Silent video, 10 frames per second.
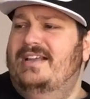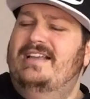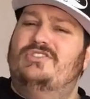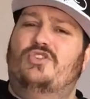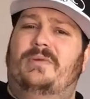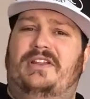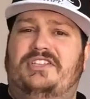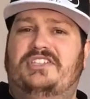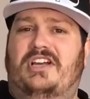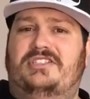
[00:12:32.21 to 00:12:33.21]
It's normally a
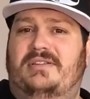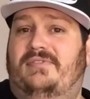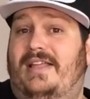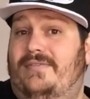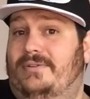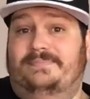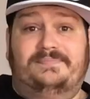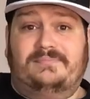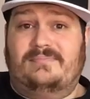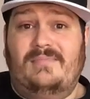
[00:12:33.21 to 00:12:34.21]
disgusting flavor.
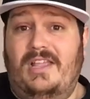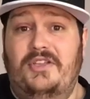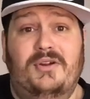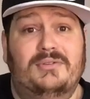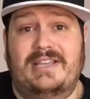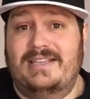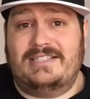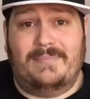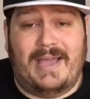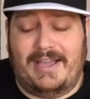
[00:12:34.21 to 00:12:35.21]
You don't taste
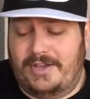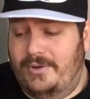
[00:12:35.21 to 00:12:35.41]
tobacco.